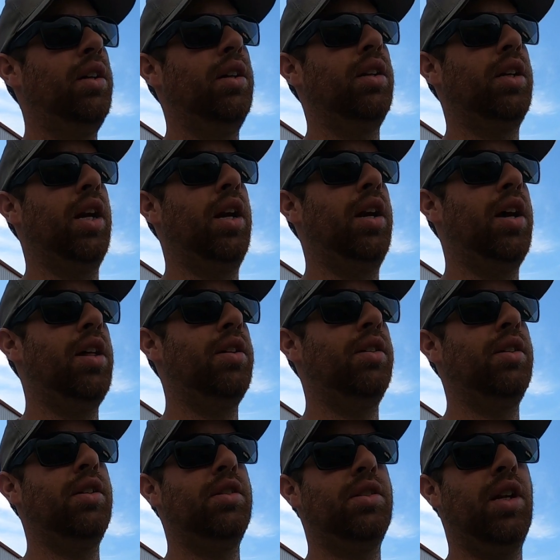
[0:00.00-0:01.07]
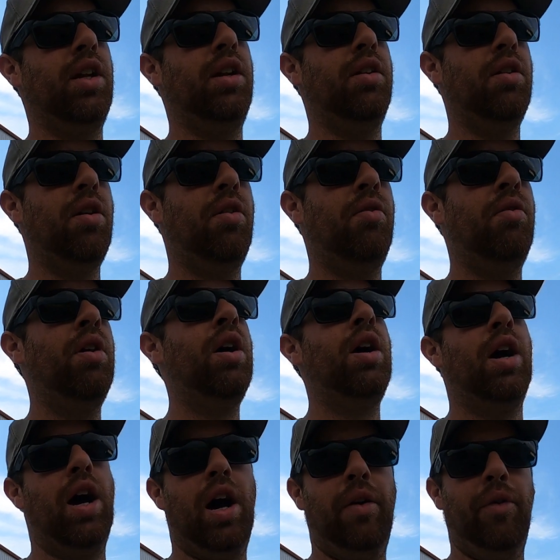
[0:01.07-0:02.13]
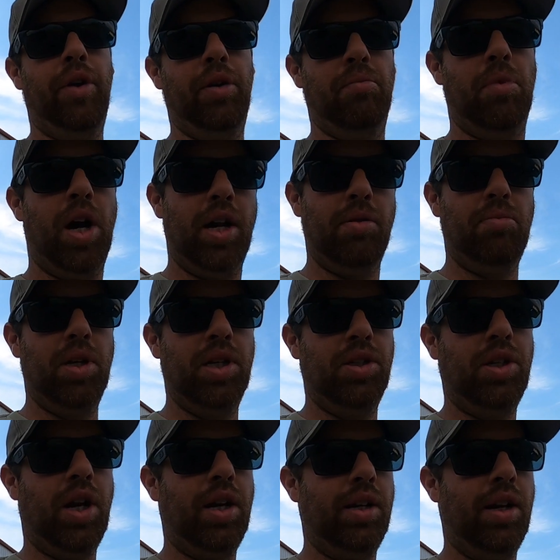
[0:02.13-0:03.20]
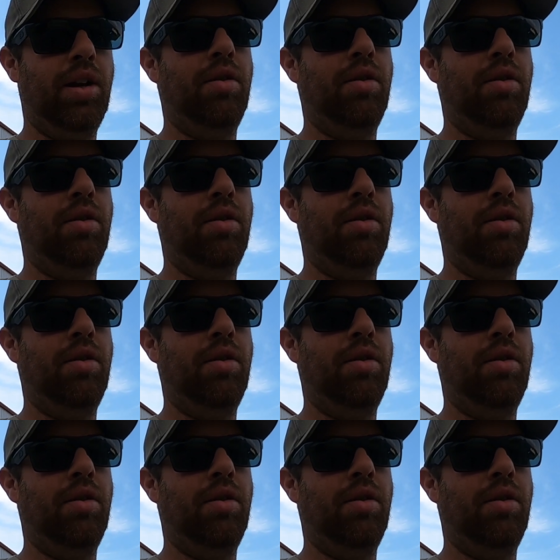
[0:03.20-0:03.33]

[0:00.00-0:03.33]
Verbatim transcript: You look at another, they're saying no, I wouldn't mind being shut